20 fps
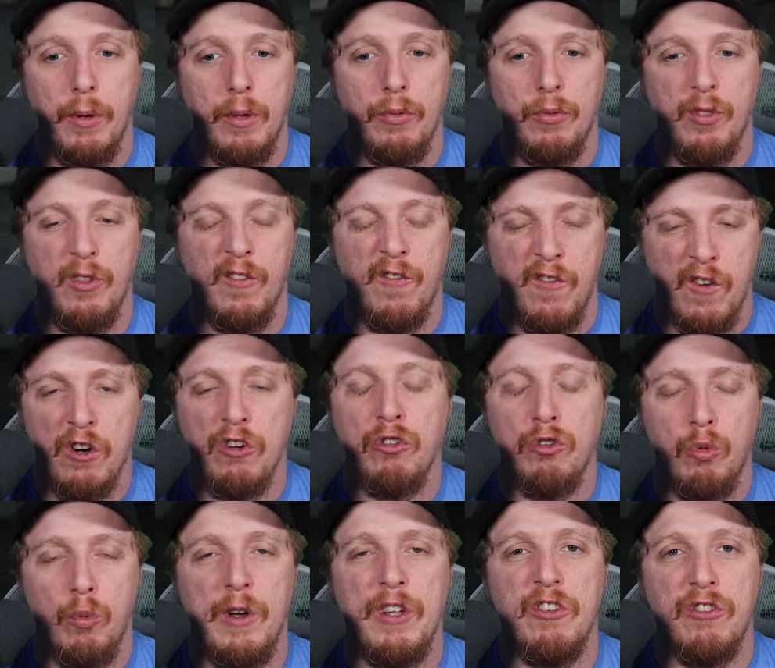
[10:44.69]
But the
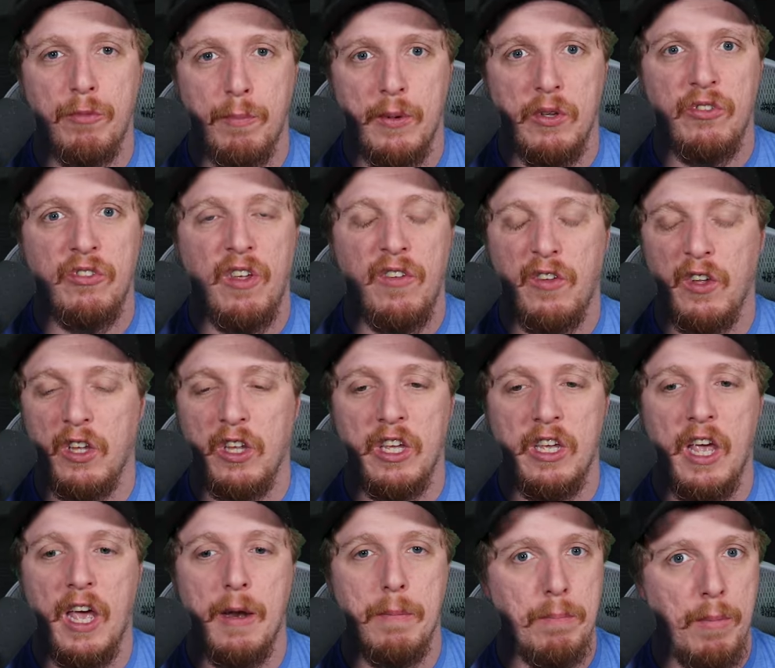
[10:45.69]
first one
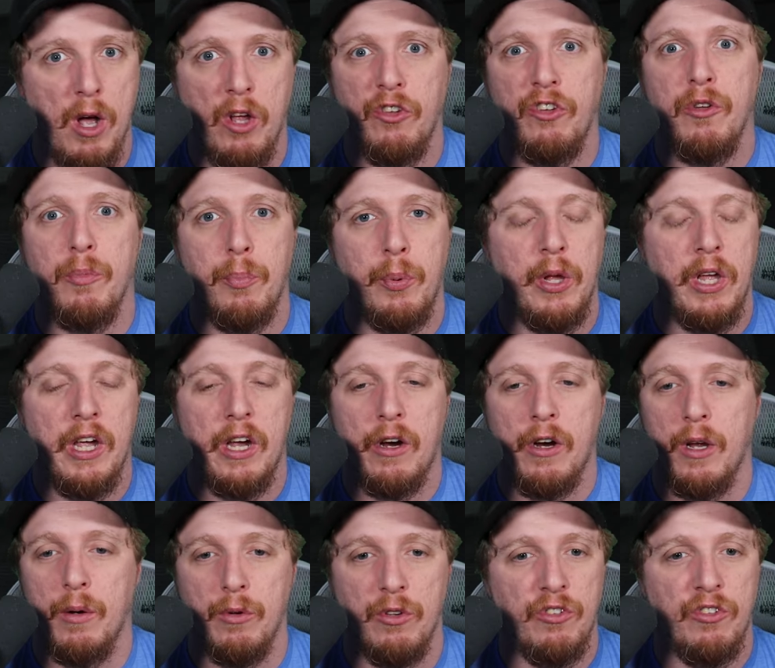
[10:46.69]
specifically had
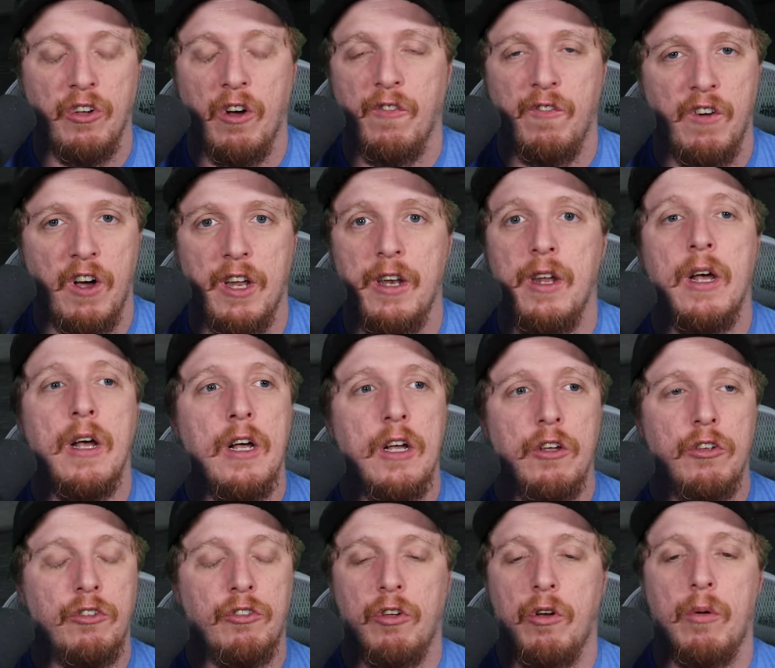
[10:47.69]
multiplayer. It was so fun.
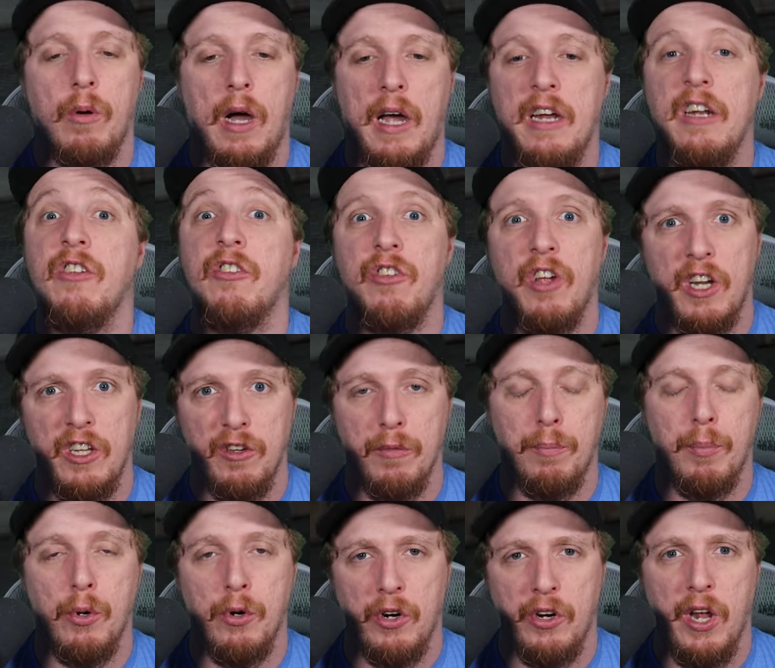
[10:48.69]
So I decided to
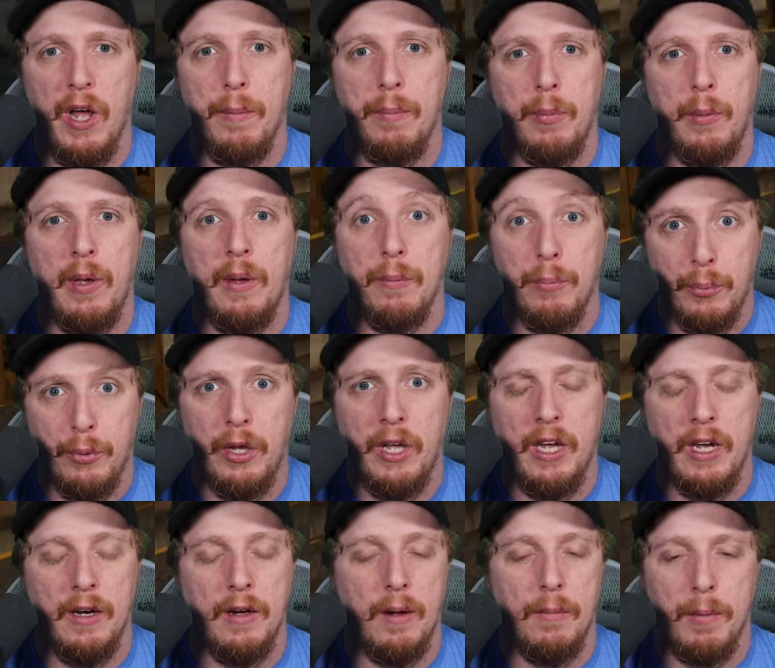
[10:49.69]
boot it up and
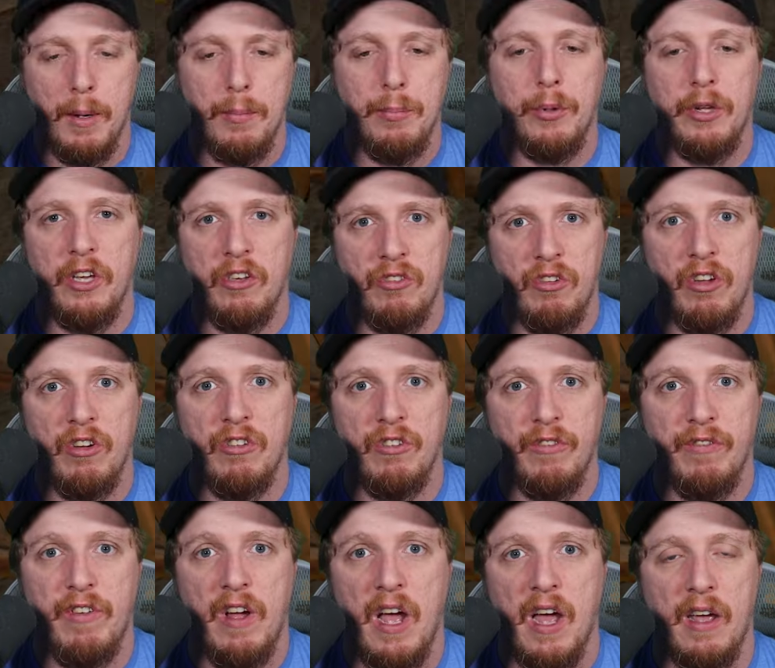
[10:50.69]
play it on my
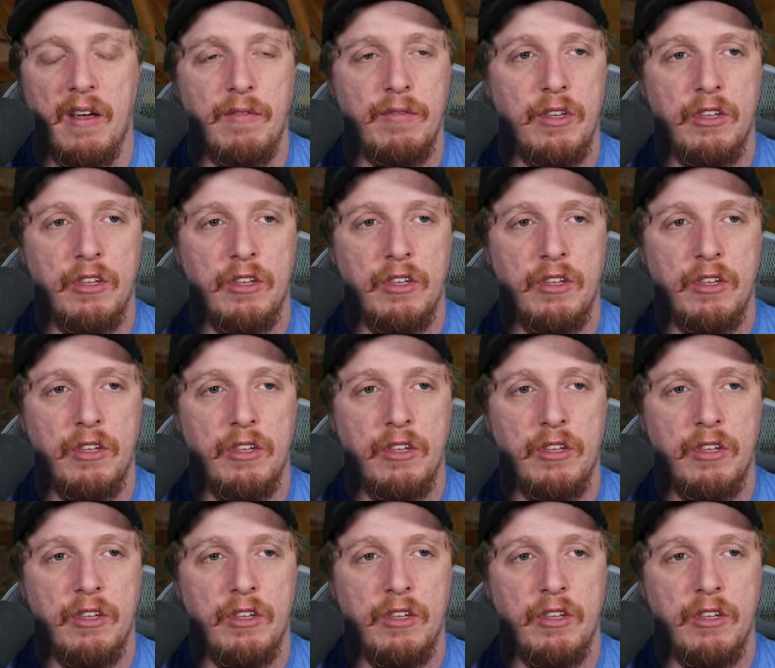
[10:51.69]
PlayStation 5.